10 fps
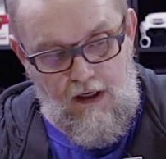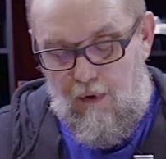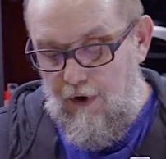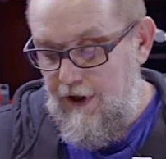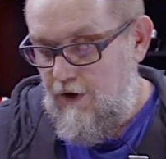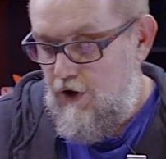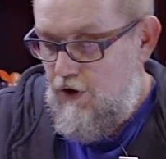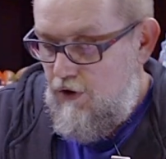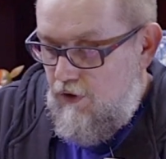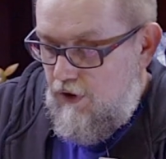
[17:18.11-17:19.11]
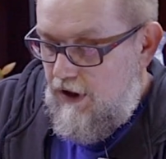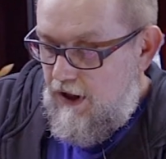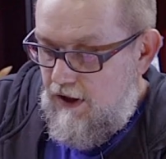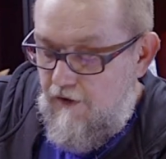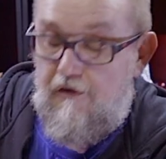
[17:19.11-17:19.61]
point to
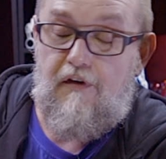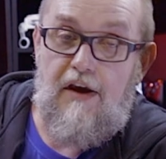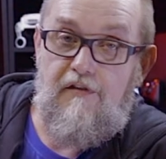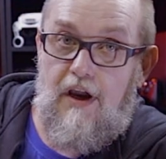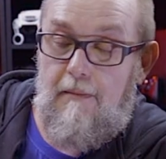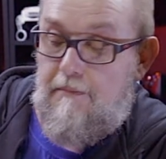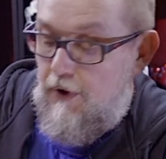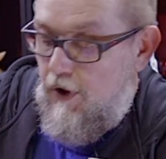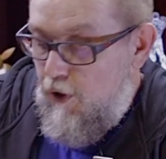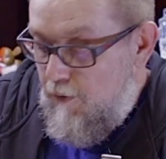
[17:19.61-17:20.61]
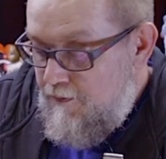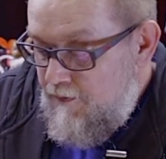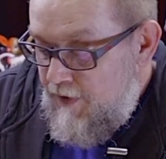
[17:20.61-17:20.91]
the 5M Pro.